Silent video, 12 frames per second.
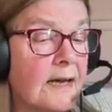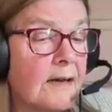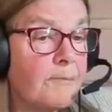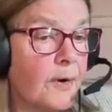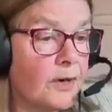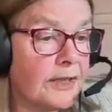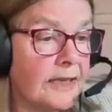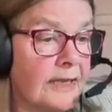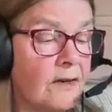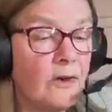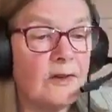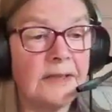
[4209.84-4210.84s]
once
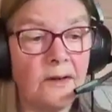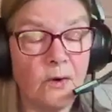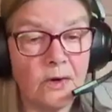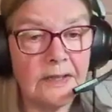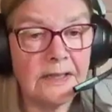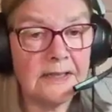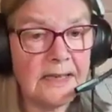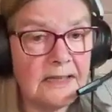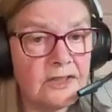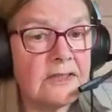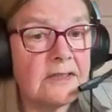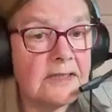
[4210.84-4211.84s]
a body or an
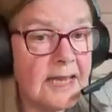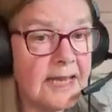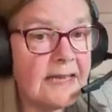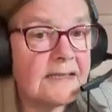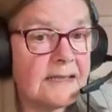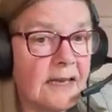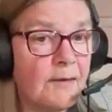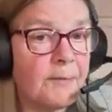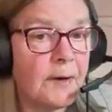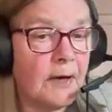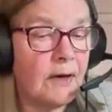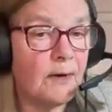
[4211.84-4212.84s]
organization
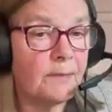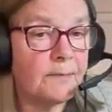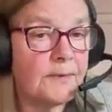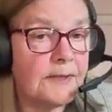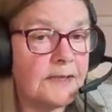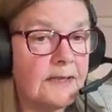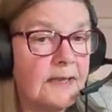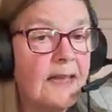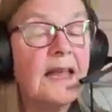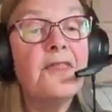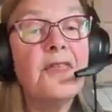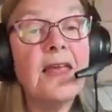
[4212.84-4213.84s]
takes up
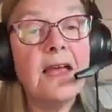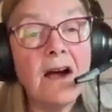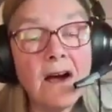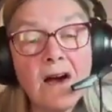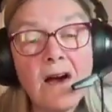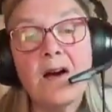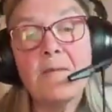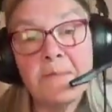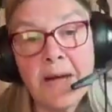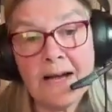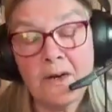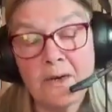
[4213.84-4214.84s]
arms, they
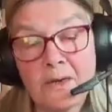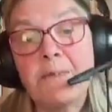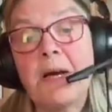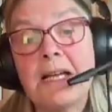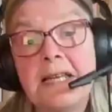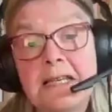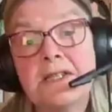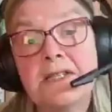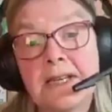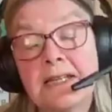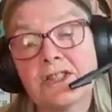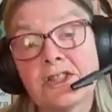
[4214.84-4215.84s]
are
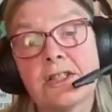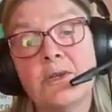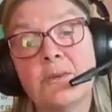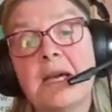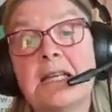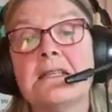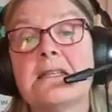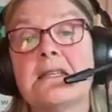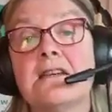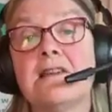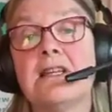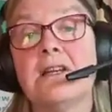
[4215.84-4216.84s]
bound by international
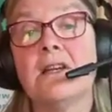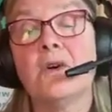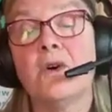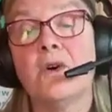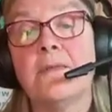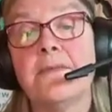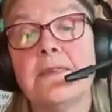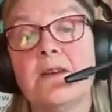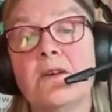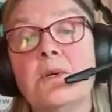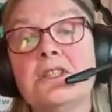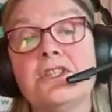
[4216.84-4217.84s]
humanitarian
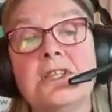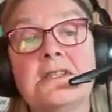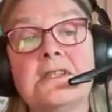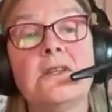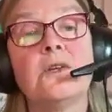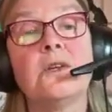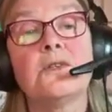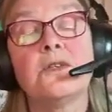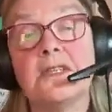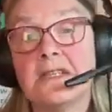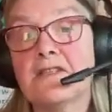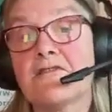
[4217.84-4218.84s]
law, which
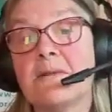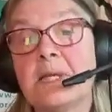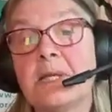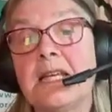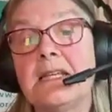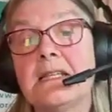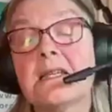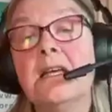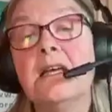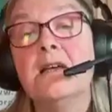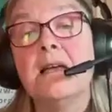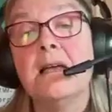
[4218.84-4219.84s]
is, to
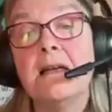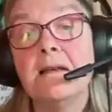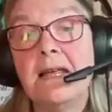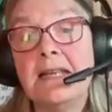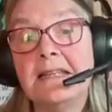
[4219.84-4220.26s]
discriminate